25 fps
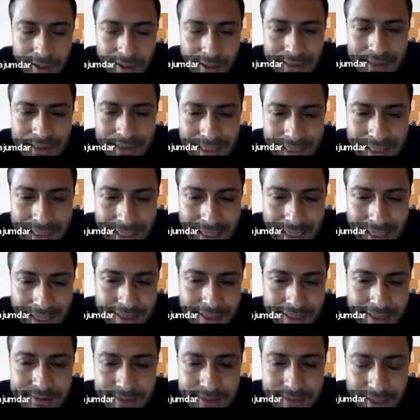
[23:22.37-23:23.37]
in the
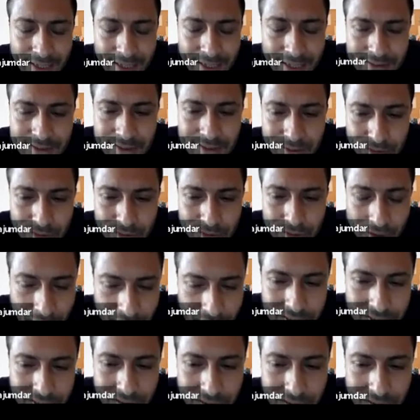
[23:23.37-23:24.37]
light that we
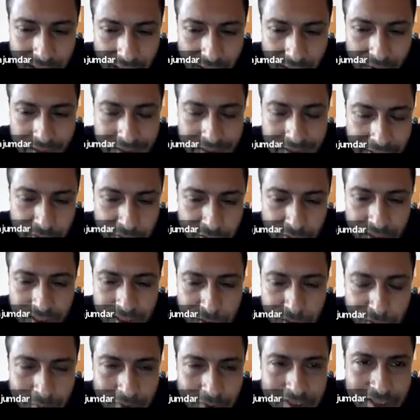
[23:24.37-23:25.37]
thought our
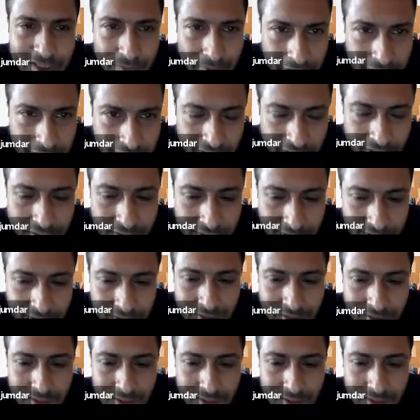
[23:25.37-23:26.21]
networks could be symmetric.